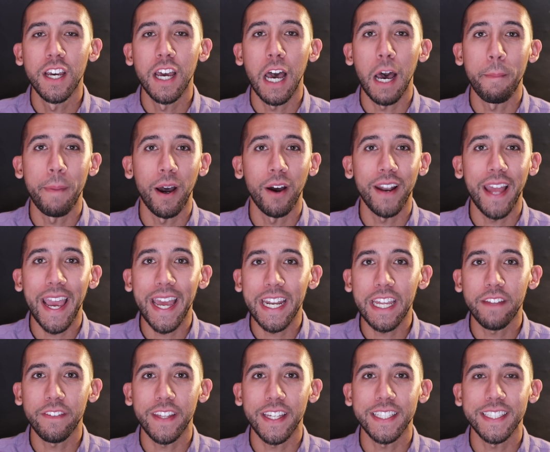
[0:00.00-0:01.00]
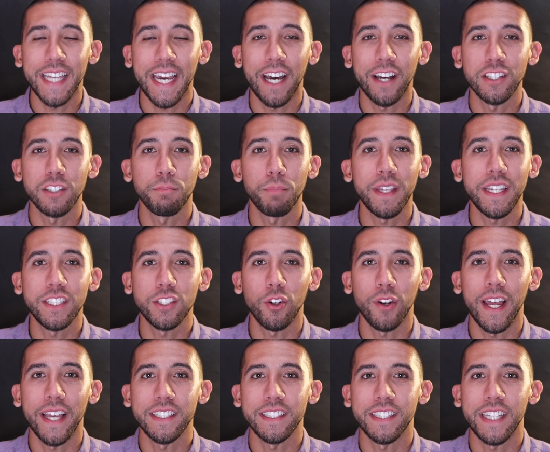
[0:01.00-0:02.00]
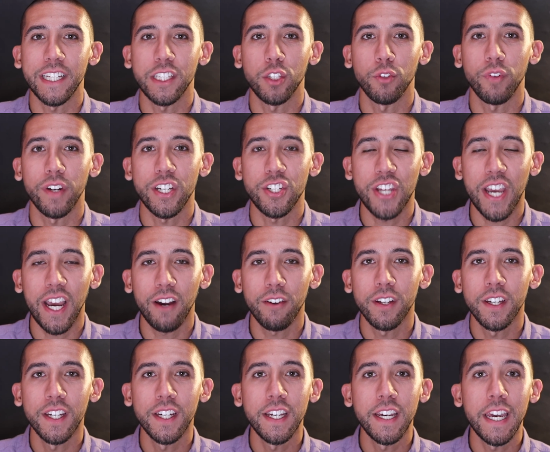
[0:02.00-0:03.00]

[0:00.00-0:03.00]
about any of these towns, please don't hesitate to reach out.